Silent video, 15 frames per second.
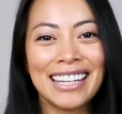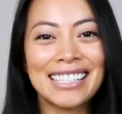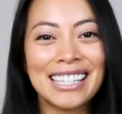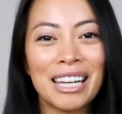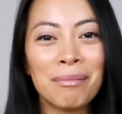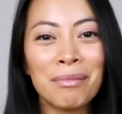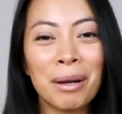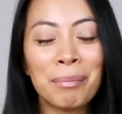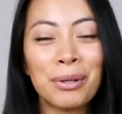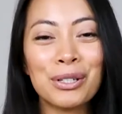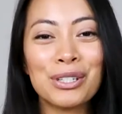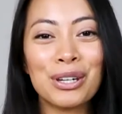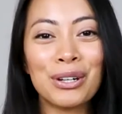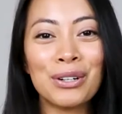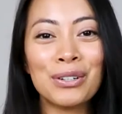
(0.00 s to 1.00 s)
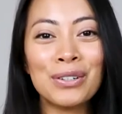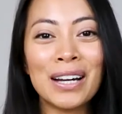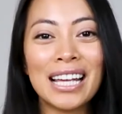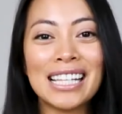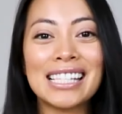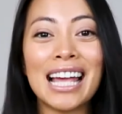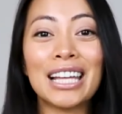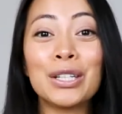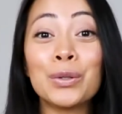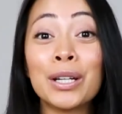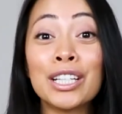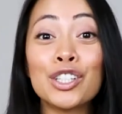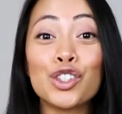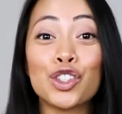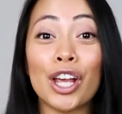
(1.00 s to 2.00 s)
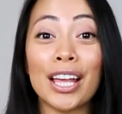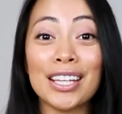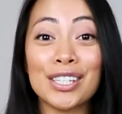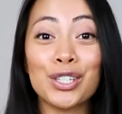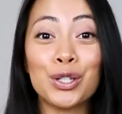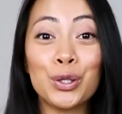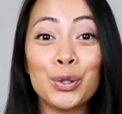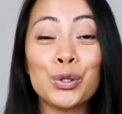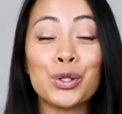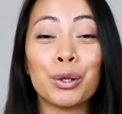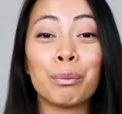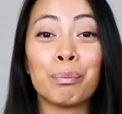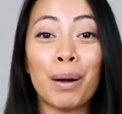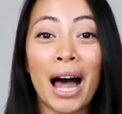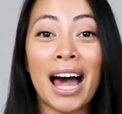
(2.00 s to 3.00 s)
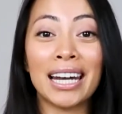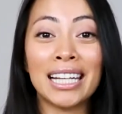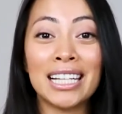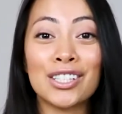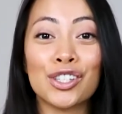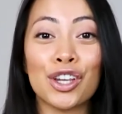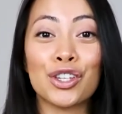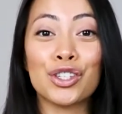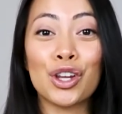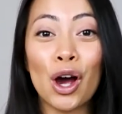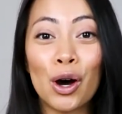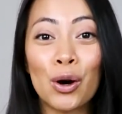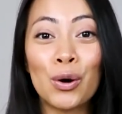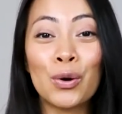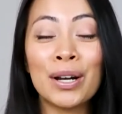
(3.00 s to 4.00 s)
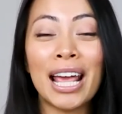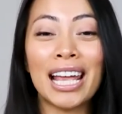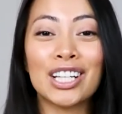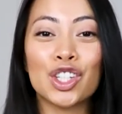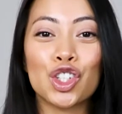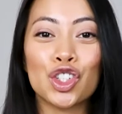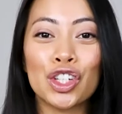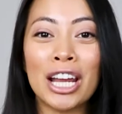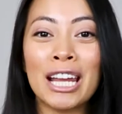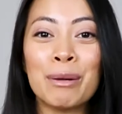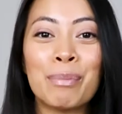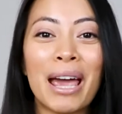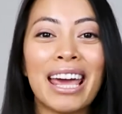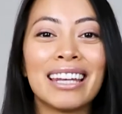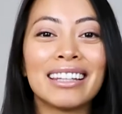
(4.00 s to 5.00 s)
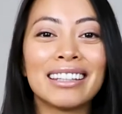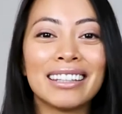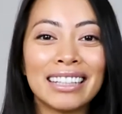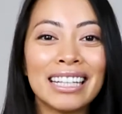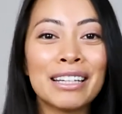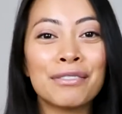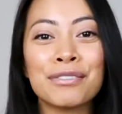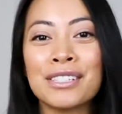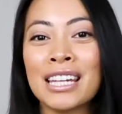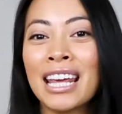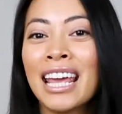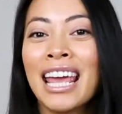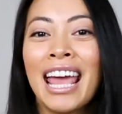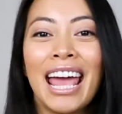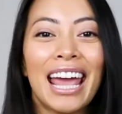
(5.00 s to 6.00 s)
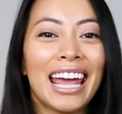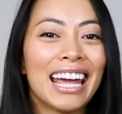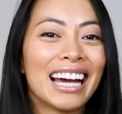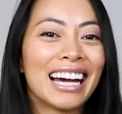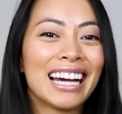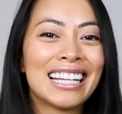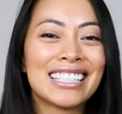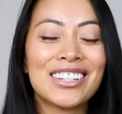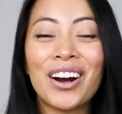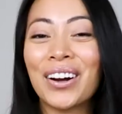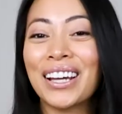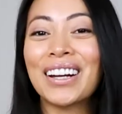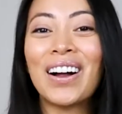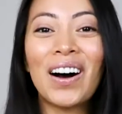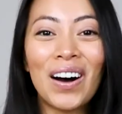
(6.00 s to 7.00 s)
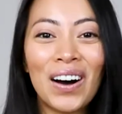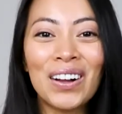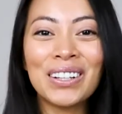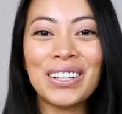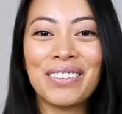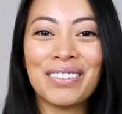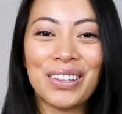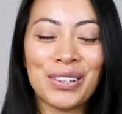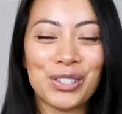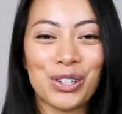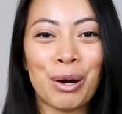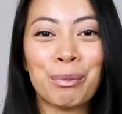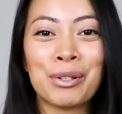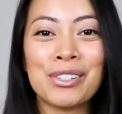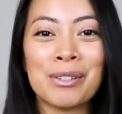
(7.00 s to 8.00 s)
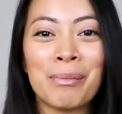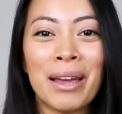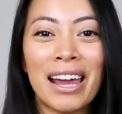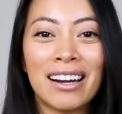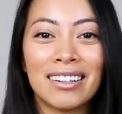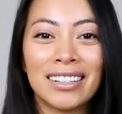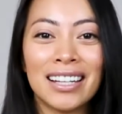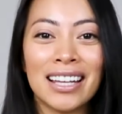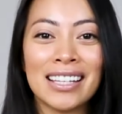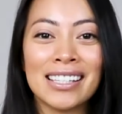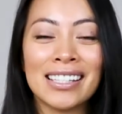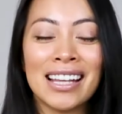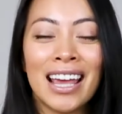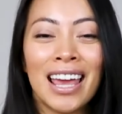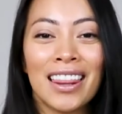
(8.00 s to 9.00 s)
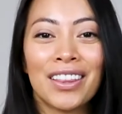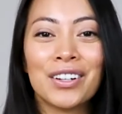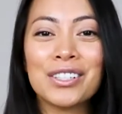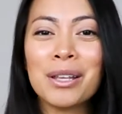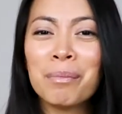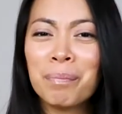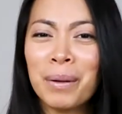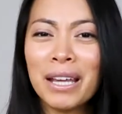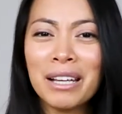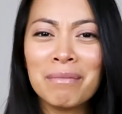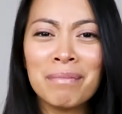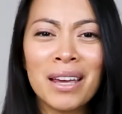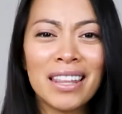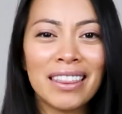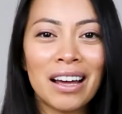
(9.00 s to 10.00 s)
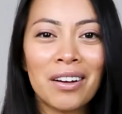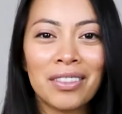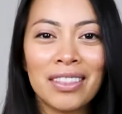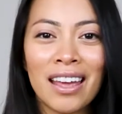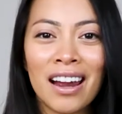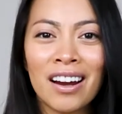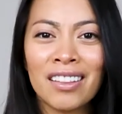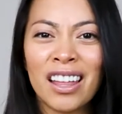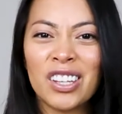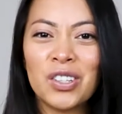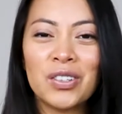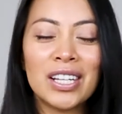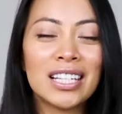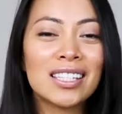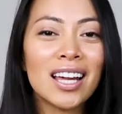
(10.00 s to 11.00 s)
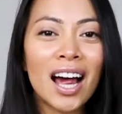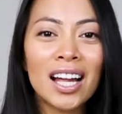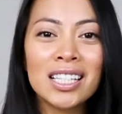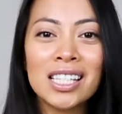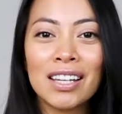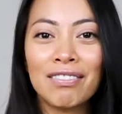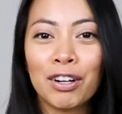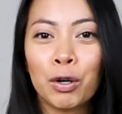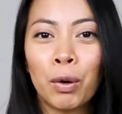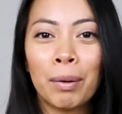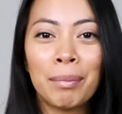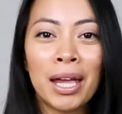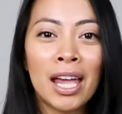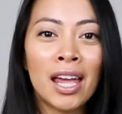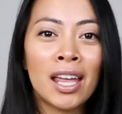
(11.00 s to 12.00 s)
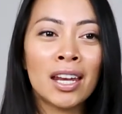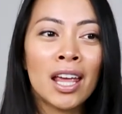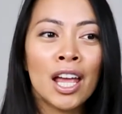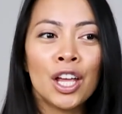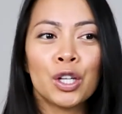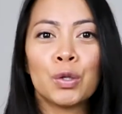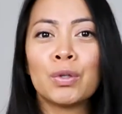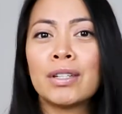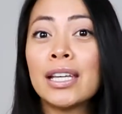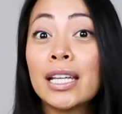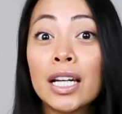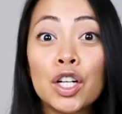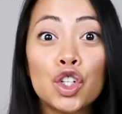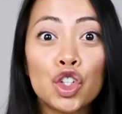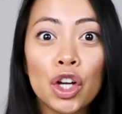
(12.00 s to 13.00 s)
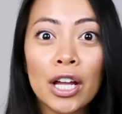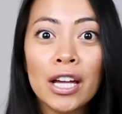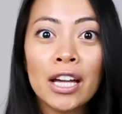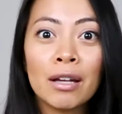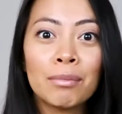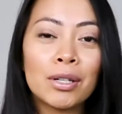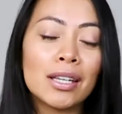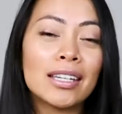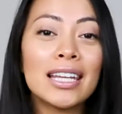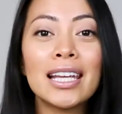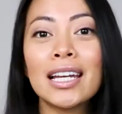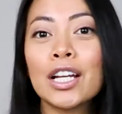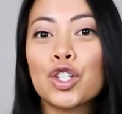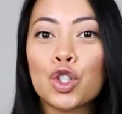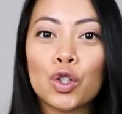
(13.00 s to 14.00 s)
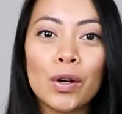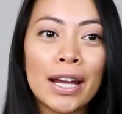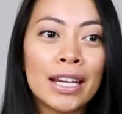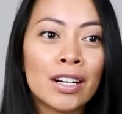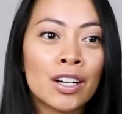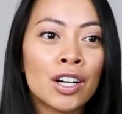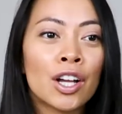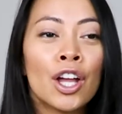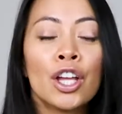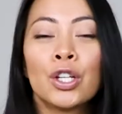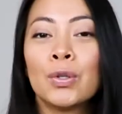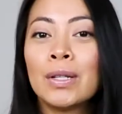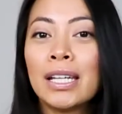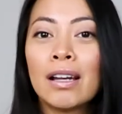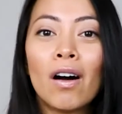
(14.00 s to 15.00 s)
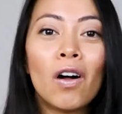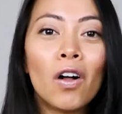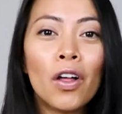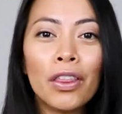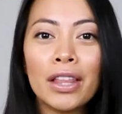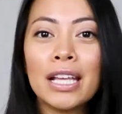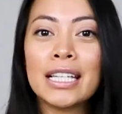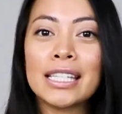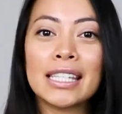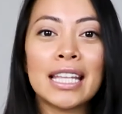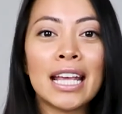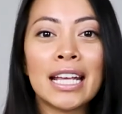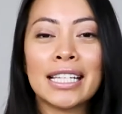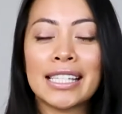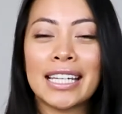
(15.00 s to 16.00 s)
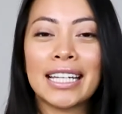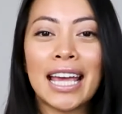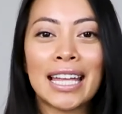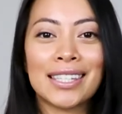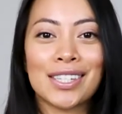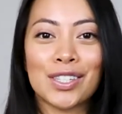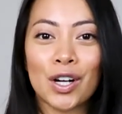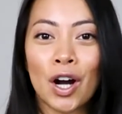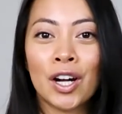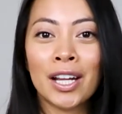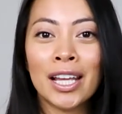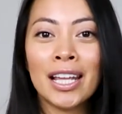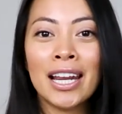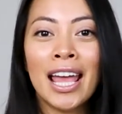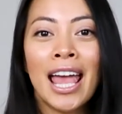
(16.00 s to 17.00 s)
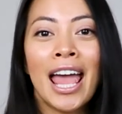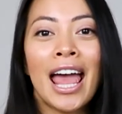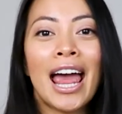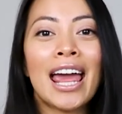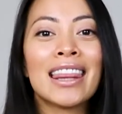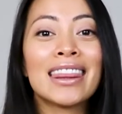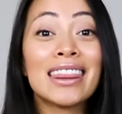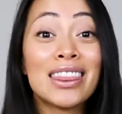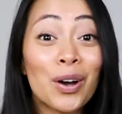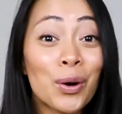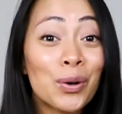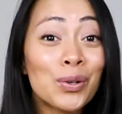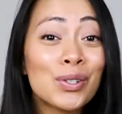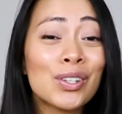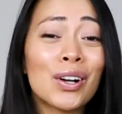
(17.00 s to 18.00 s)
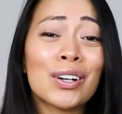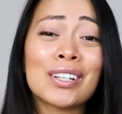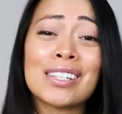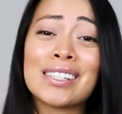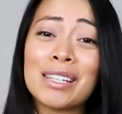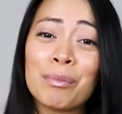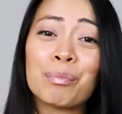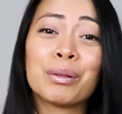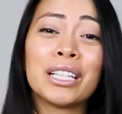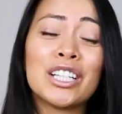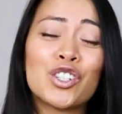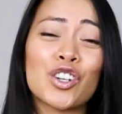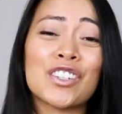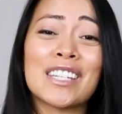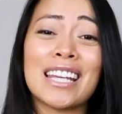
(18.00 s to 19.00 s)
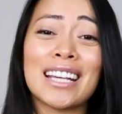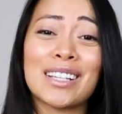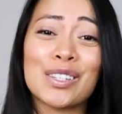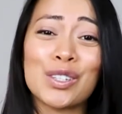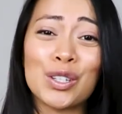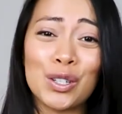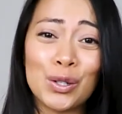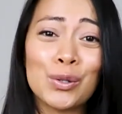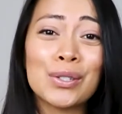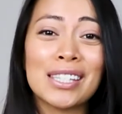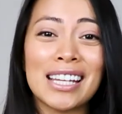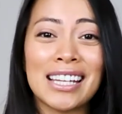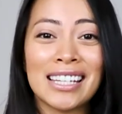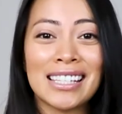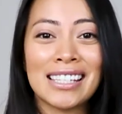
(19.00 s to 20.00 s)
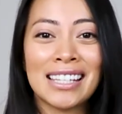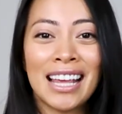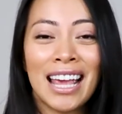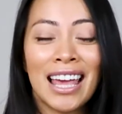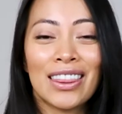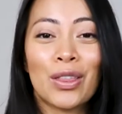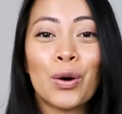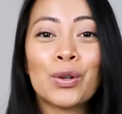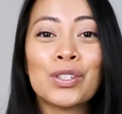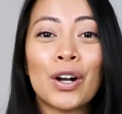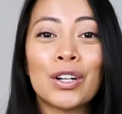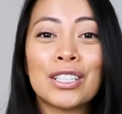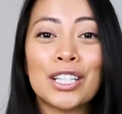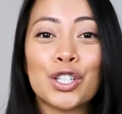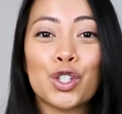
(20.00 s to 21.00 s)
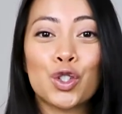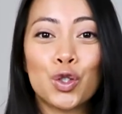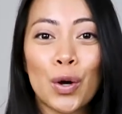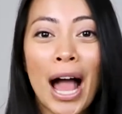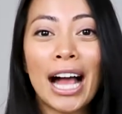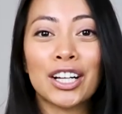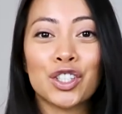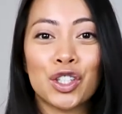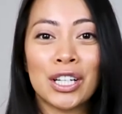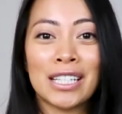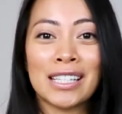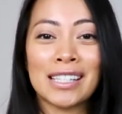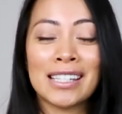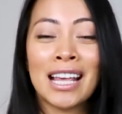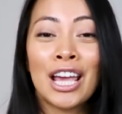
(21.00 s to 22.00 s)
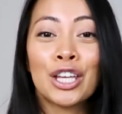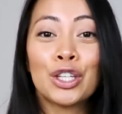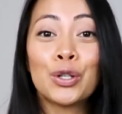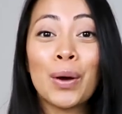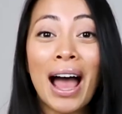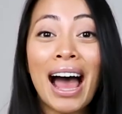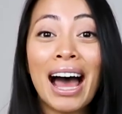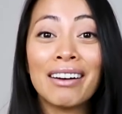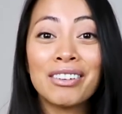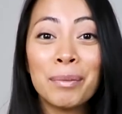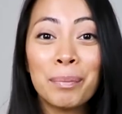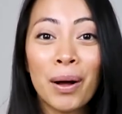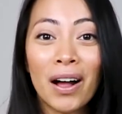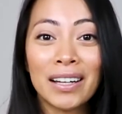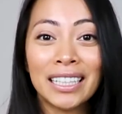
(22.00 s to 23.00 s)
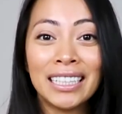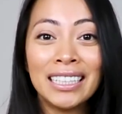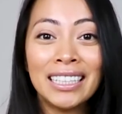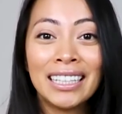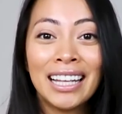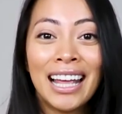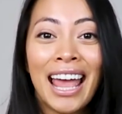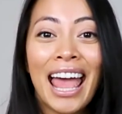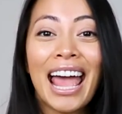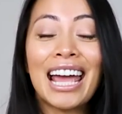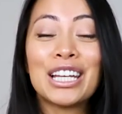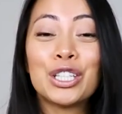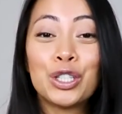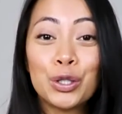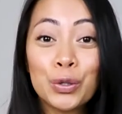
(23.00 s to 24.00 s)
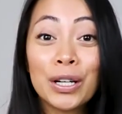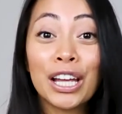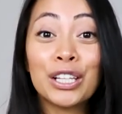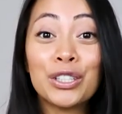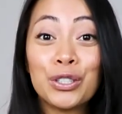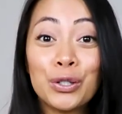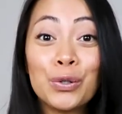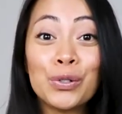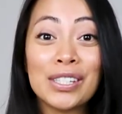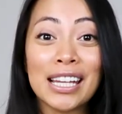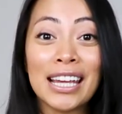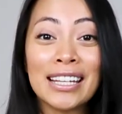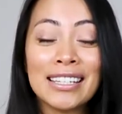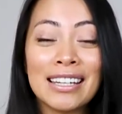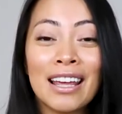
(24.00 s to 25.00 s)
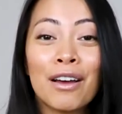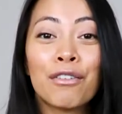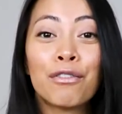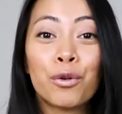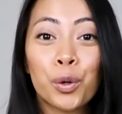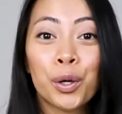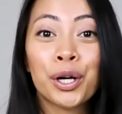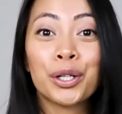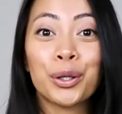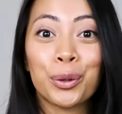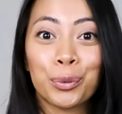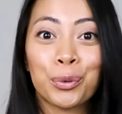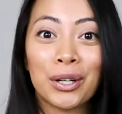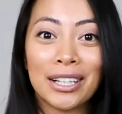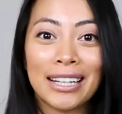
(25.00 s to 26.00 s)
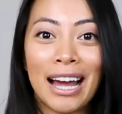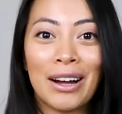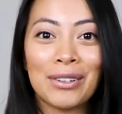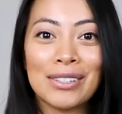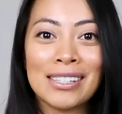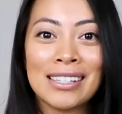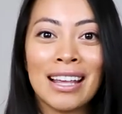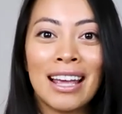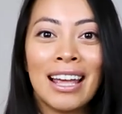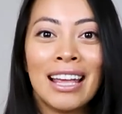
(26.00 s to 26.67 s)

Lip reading: Tip number 2 is that you can just use your body to tone and shape and lift and target all of those troublesome areas. There's a big myth out there that you need tons of equipment, you need a gym, you need a trainer, you need all these things to get started, and those are simply just excuses. Those are distractions. You have a body and you can use it for your workouts.